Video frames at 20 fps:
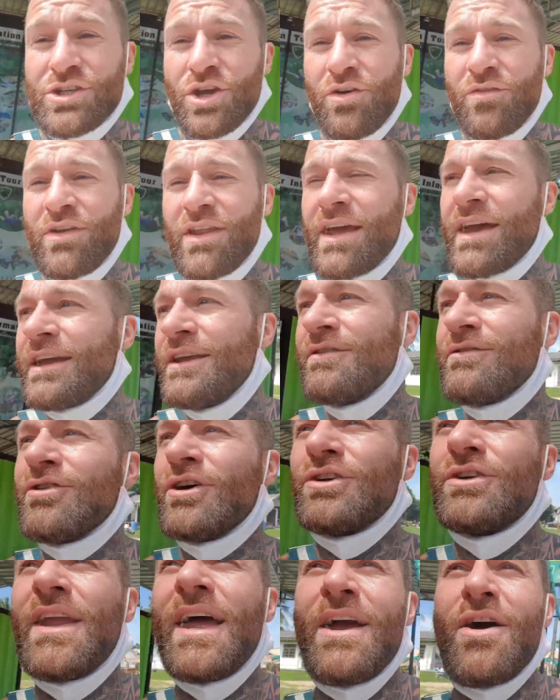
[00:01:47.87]
over there. You've
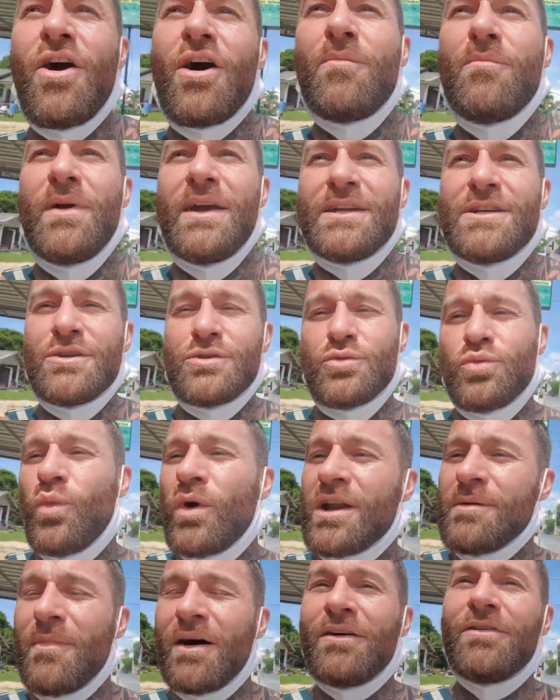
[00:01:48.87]
got Nai Harn Beach, which is
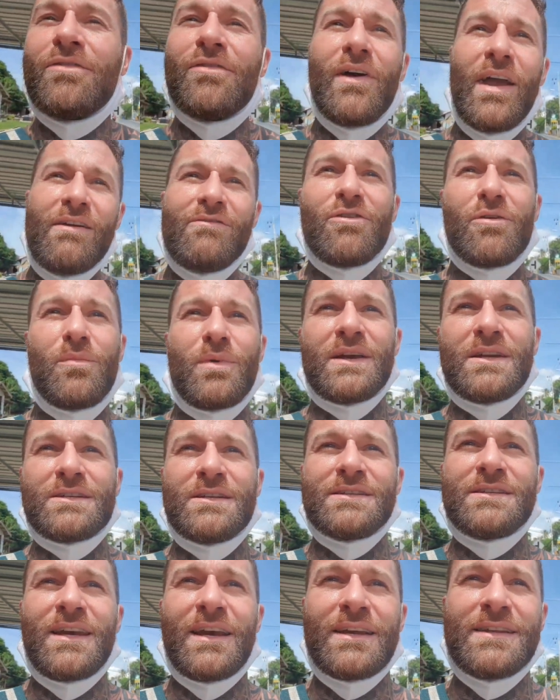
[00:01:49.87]
one of my favorite
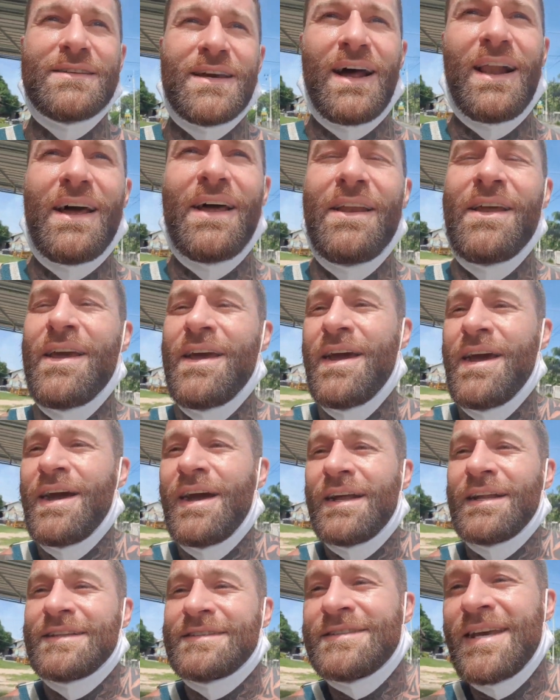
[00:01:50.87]
beaches here in Thailand.
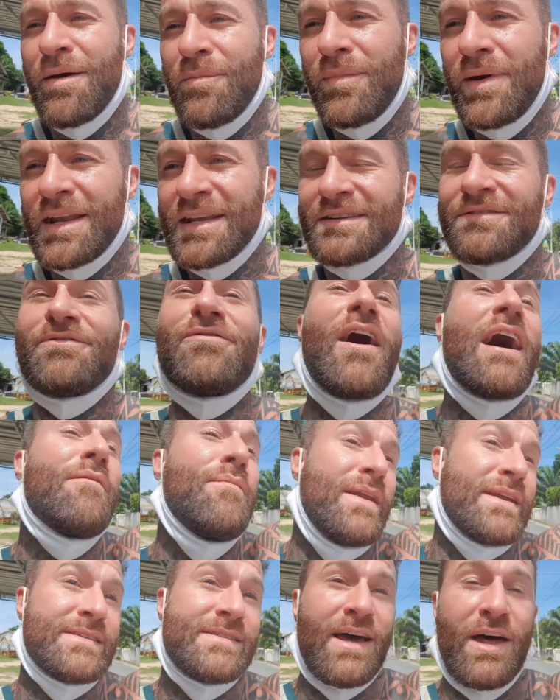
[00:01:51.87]
10 minutes, five
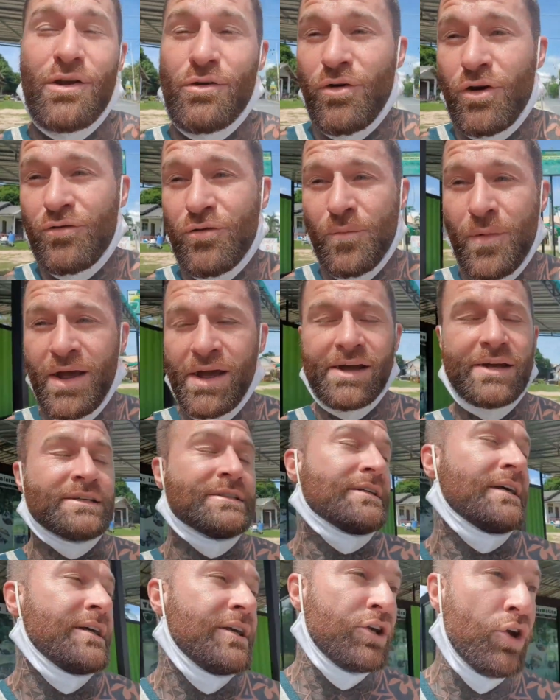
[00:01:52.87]
minutes down the road from here.
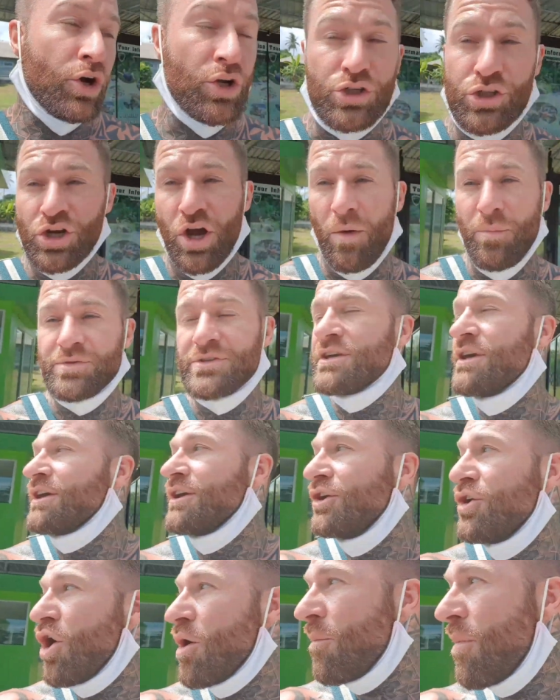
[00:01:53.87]
You've got shops,
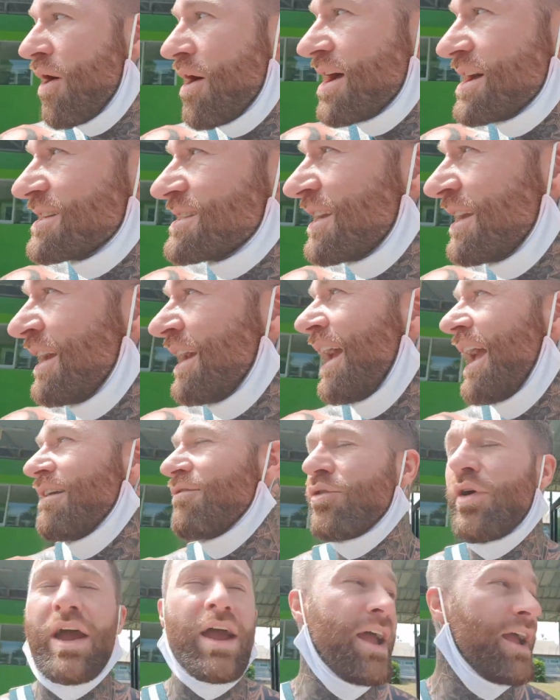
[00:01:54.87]
you've got bars,
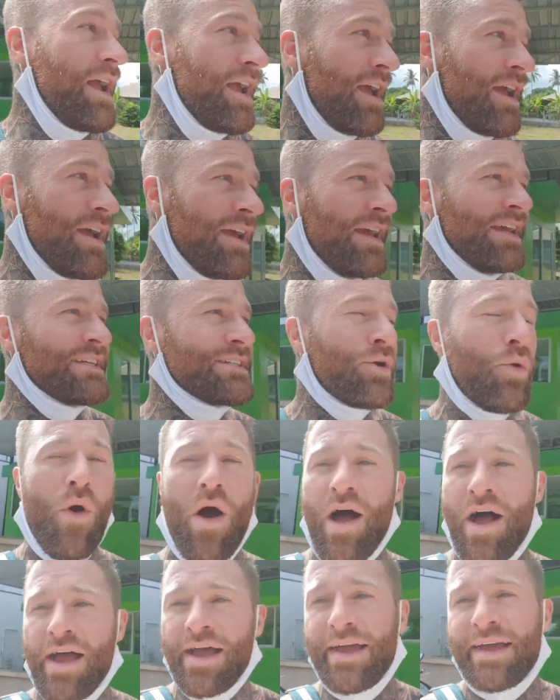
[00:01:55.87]
everywhere here it's
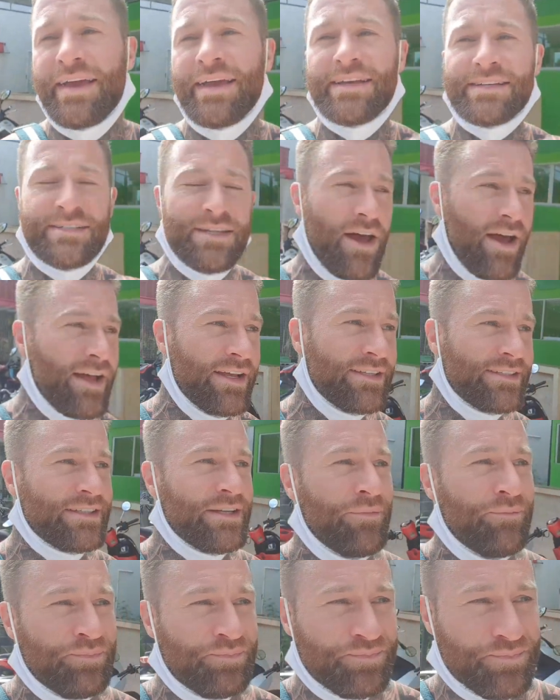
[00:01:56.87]
quiet it's nice
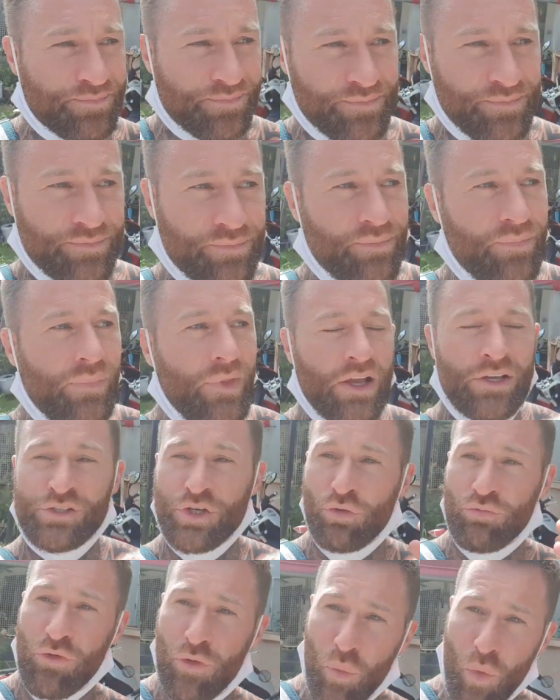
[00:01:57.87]

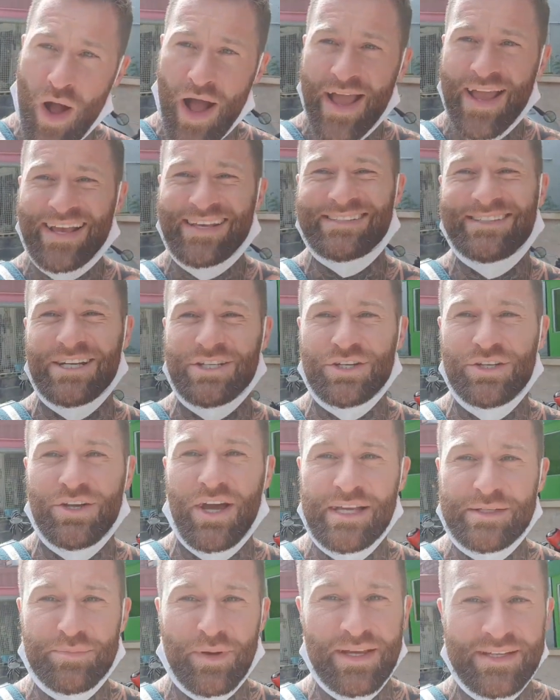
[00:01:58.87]
so Rawai is such a
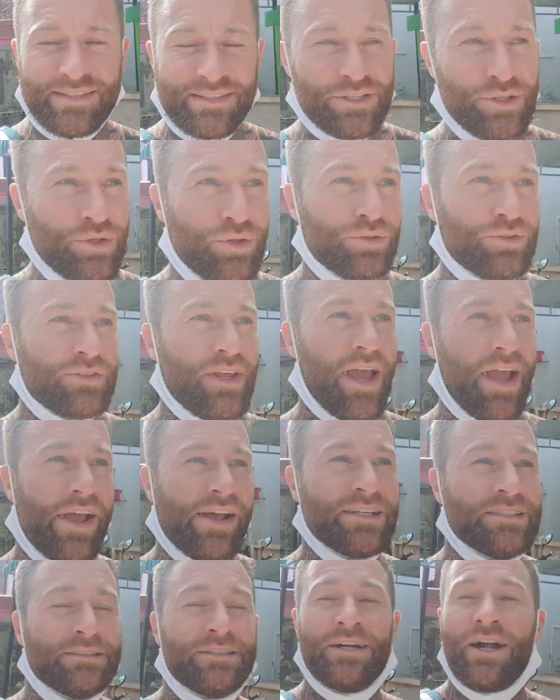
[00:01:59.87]
nice place to stay
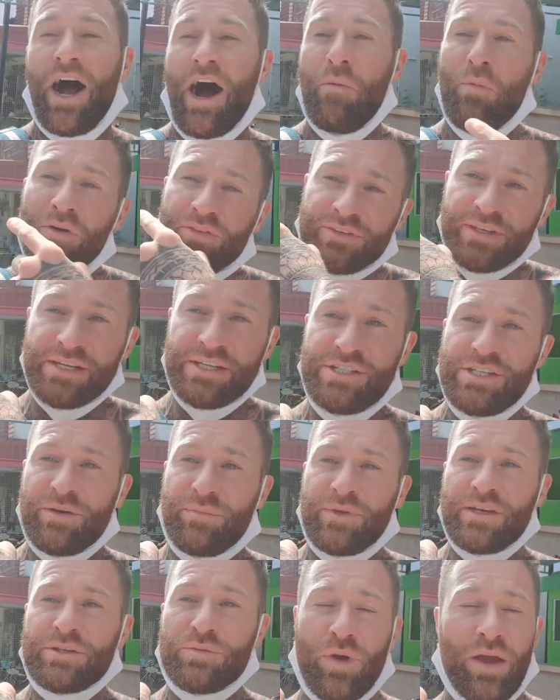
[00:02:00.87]
I'm off to the gym
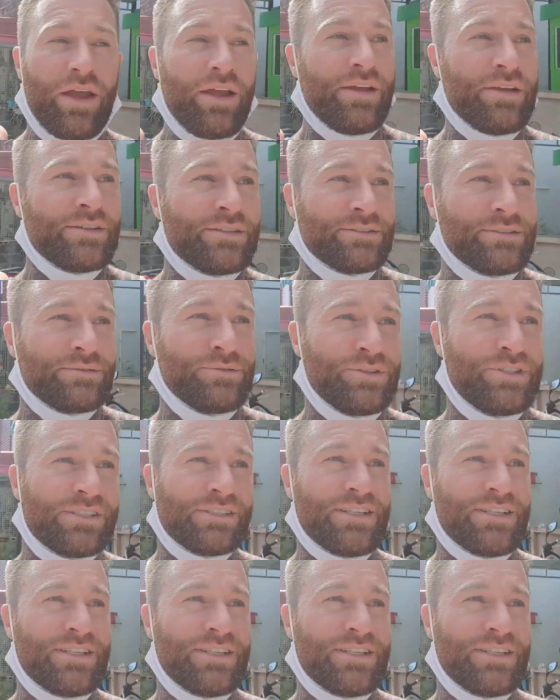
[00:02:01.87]
this way which is